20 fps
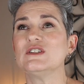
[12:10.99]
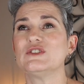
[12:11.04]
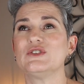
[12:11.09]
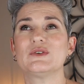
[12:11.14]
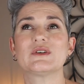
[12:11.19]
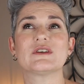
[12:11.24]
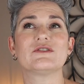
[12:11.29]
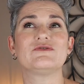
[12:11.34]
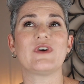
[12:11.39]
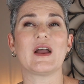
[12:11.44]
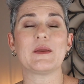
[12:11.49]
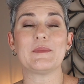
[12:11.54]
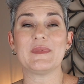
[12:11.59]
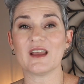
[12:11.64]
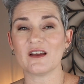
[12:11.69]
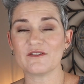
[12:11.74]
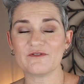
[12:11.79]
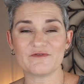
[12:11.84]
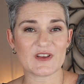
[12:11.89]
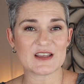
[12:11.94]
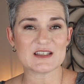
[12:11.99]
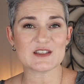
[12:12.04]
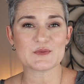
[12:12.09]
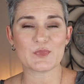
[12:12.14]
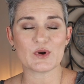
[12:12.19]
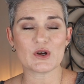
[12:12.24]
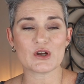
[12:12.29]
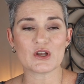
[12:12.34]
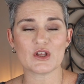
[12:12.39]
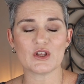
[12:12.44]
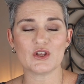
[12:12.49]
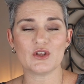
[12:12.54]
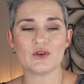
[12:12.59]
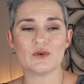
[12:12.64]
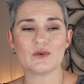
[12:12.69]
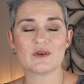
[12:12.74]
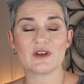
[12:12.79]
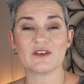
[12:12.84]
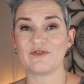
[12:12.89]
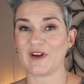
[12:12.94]
You can find me on Facebook.
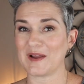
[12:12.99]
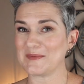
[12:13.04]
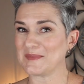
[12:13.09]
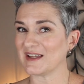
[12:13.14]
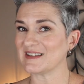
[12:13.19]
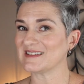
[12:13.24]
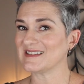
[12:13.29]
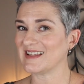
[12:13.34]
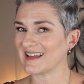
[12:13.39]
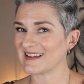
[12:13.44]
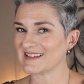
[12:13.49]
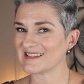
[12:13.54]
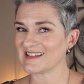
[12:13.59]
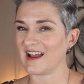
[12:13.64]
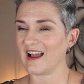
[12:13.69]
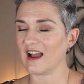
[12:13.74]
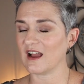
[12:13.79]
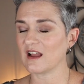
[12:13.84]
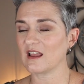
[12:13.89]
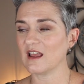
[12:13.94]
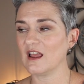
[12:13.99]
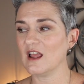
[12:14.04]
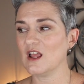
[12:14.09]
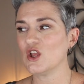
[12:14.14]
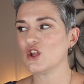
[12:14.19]
You can find me on TikTok.